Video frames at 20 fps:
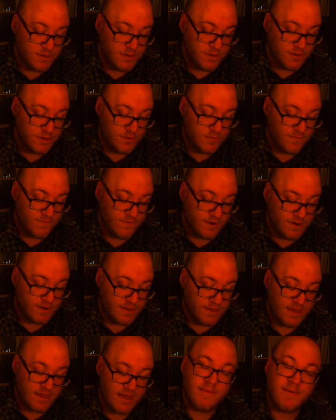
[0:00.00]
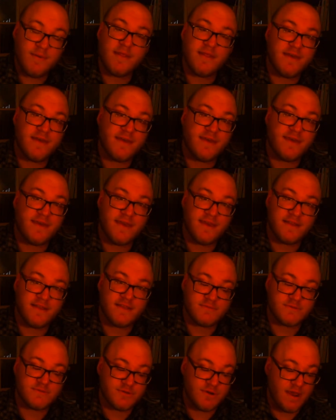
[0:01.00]
Don't forget to comment, like, and
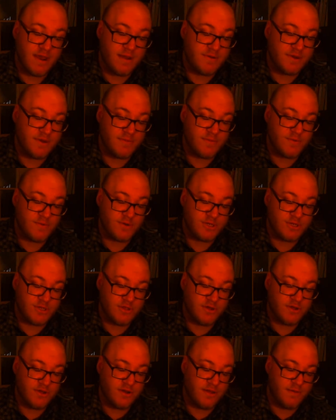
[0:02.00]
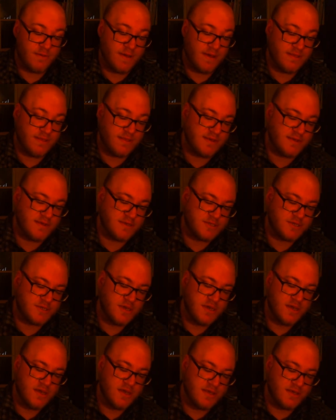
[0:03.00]
subscribe. Tell me what you thought about this.
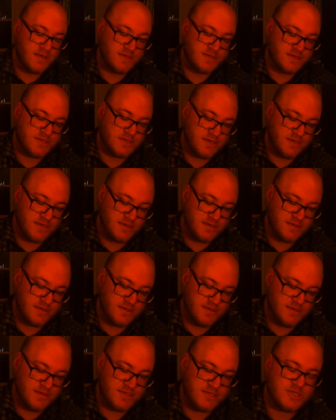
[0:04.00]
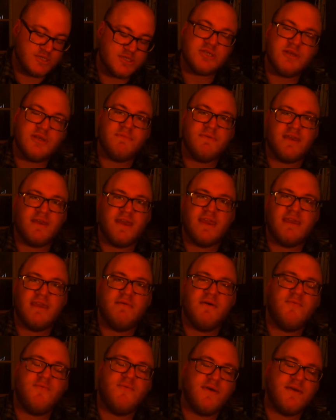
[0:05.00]
This this is just something I came
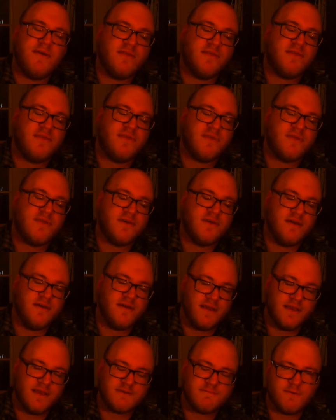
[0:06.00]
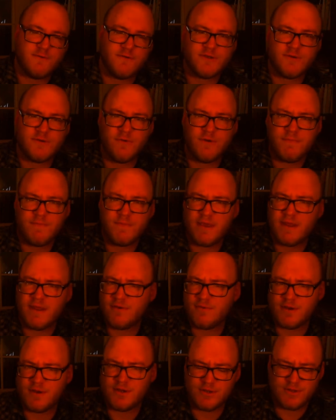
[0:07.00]
up with. I suppose it would be an
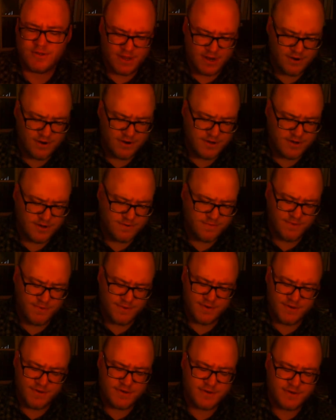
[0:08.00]
original character, but